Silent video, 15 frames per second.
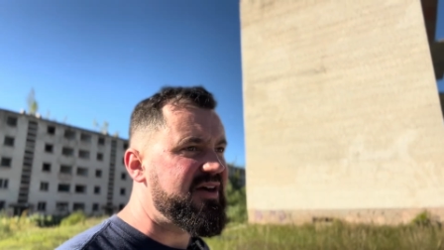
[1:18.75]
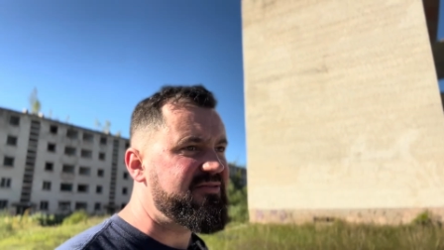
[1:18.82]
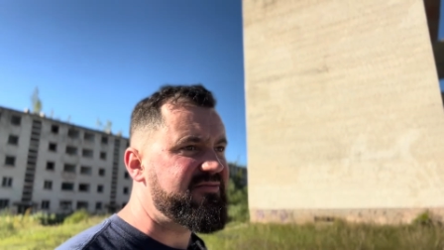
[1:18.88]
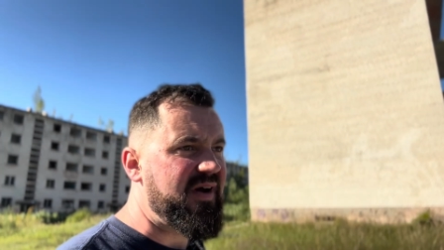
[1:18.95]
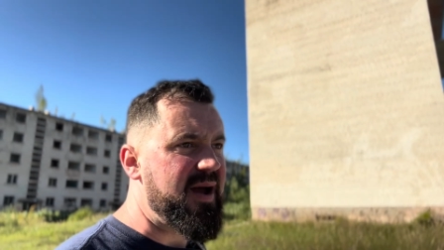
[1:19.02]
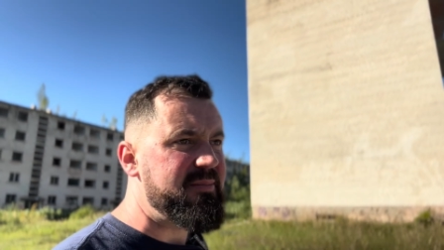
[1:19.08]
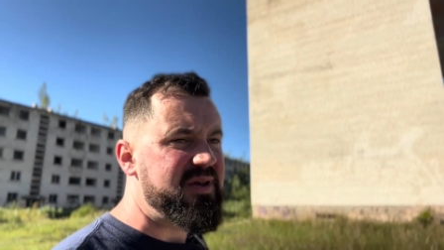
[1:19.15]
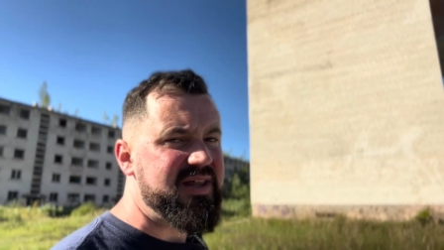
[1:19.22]
their
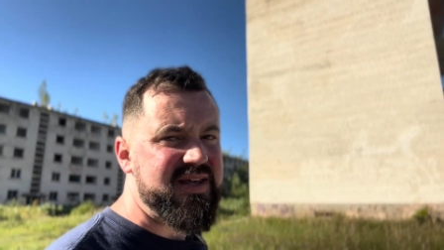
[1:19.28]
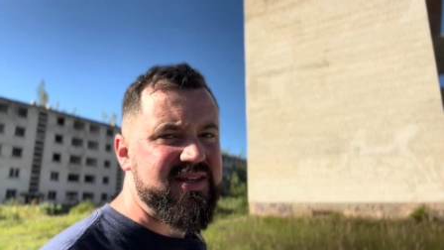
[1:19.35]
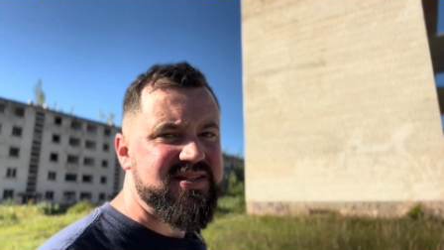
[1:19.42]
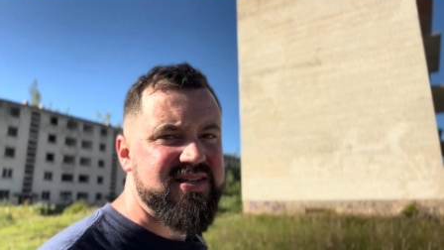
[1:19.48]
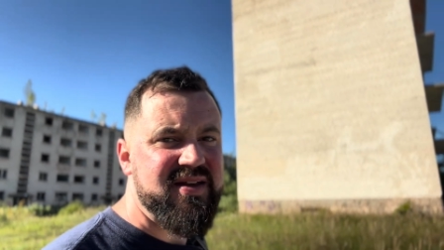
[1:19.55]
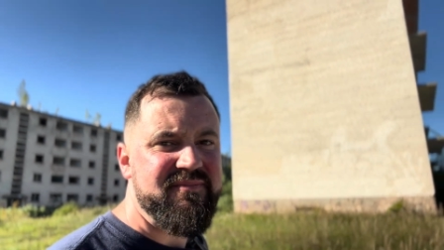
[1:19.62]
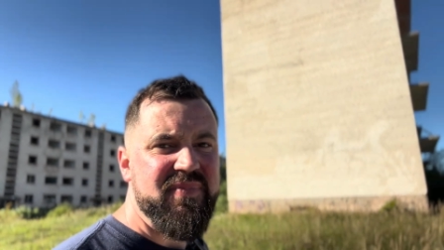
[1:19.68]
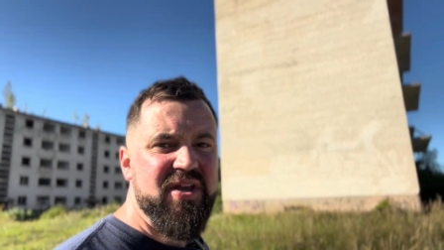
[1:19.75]

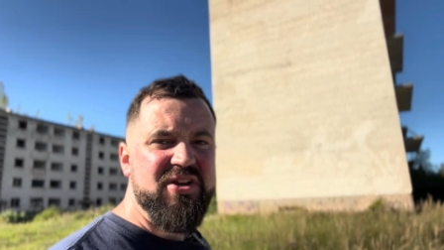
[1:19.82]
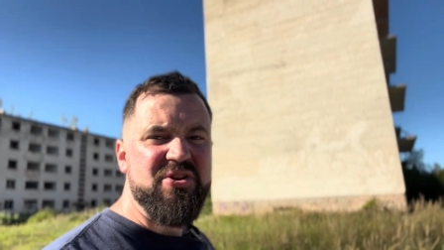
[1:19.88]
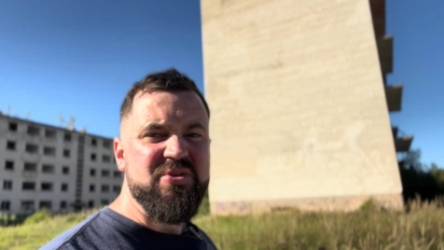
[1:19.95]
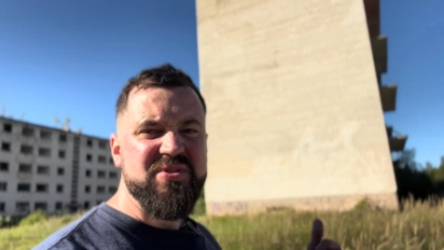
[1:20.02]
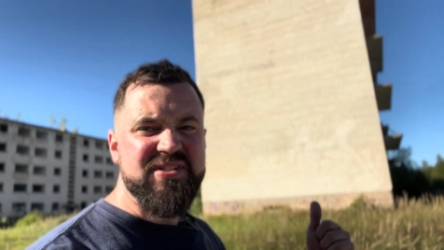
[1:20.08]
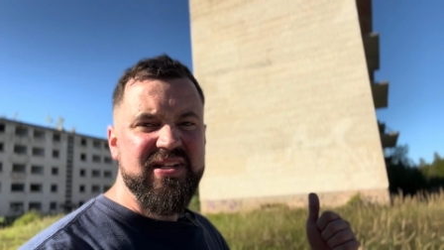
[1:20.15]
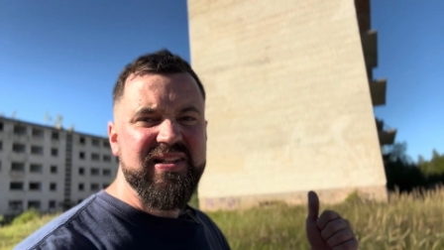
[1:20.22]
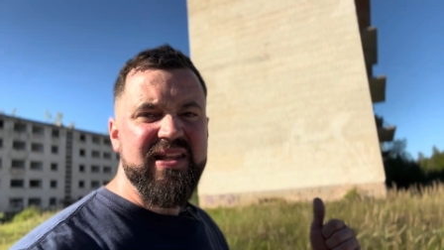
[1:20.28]
families
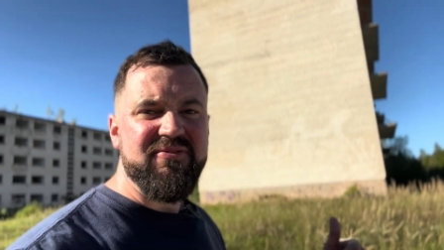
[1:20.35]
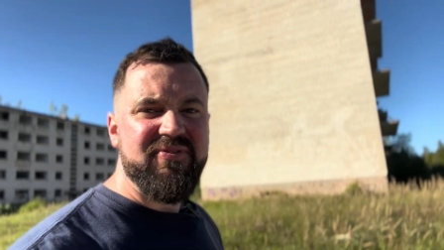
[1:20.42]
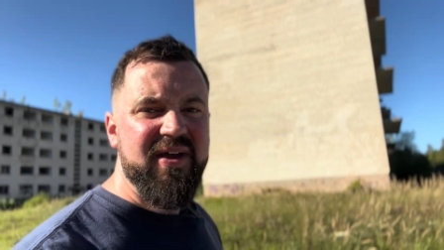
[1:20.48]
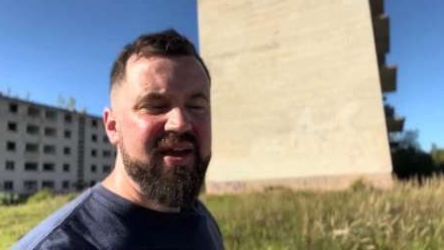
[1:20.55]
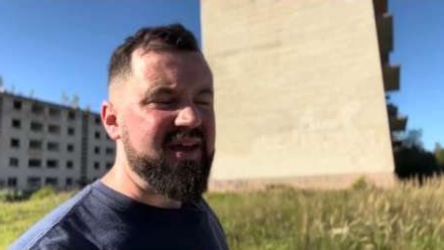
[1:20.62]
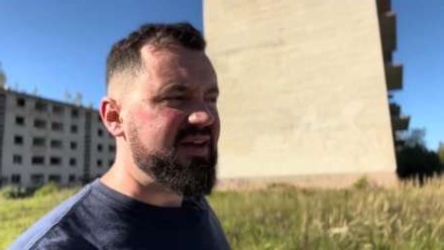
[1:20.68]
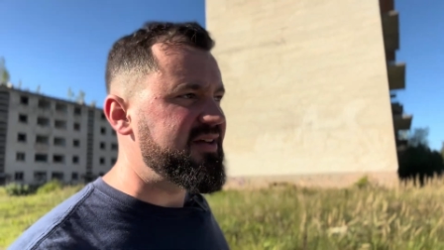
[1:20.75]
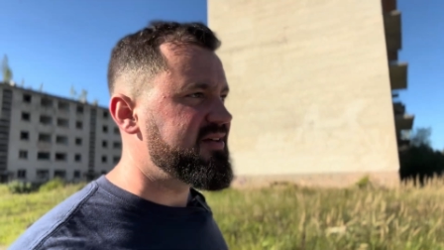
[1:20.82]
used to live
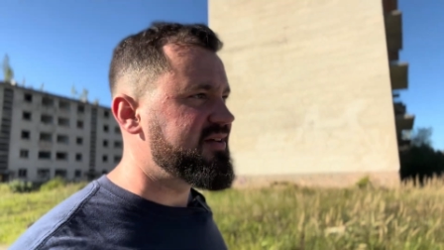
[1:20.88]
here.